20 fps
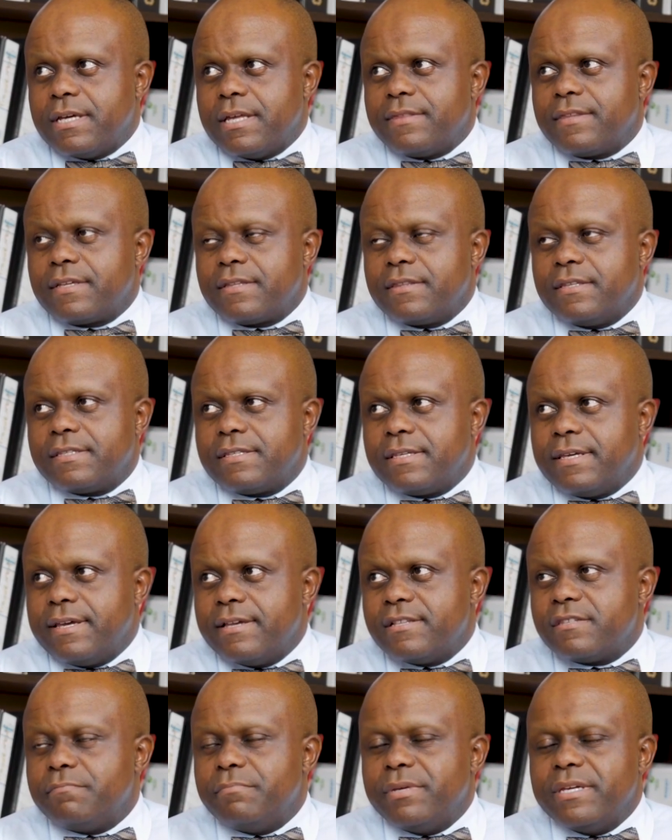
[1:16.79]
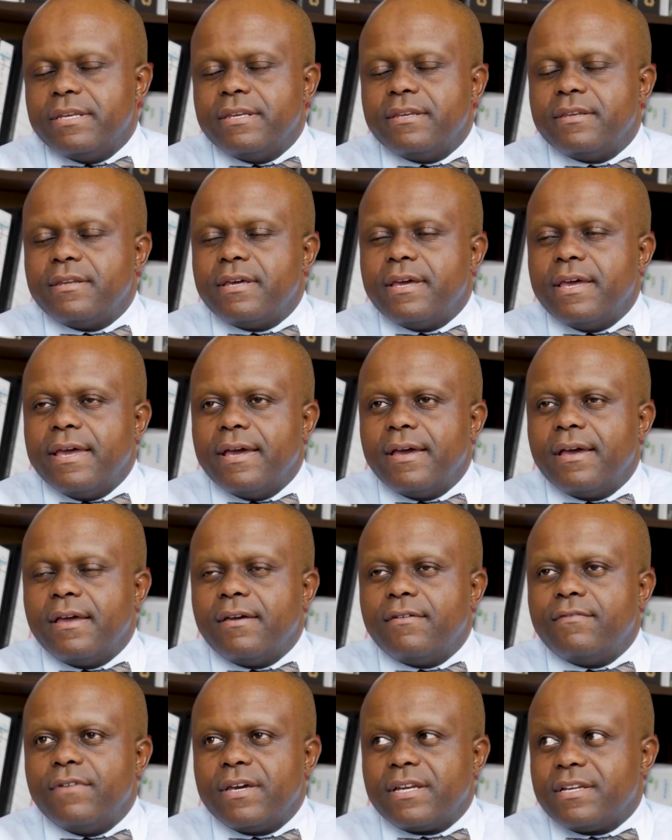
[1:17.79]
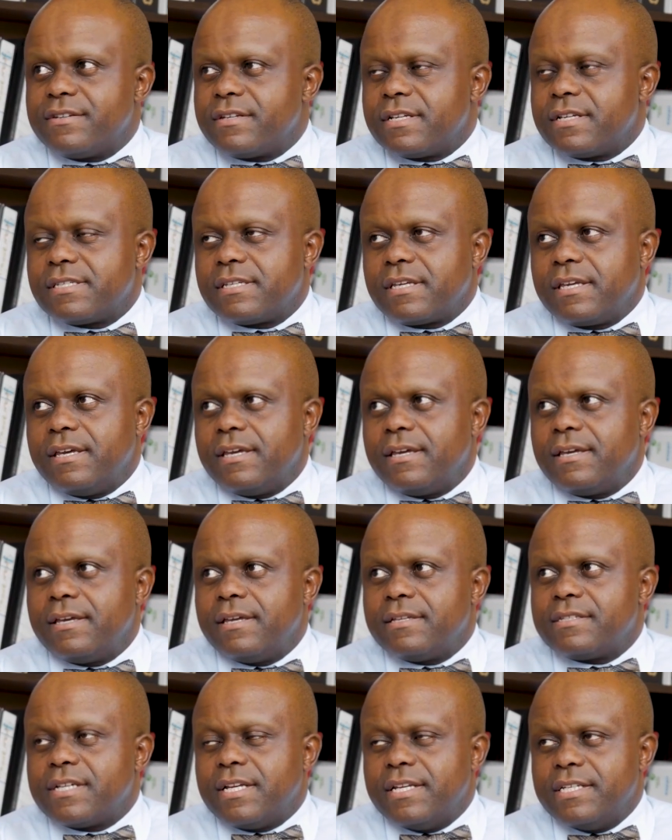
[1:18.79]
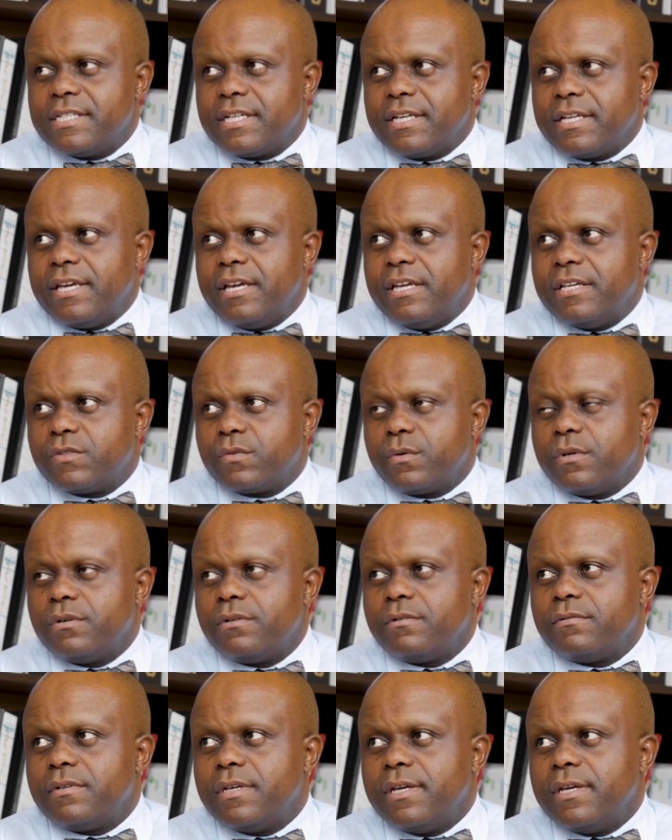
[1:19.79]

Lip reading: I think this year has been a very interesting year, a challenging year as well,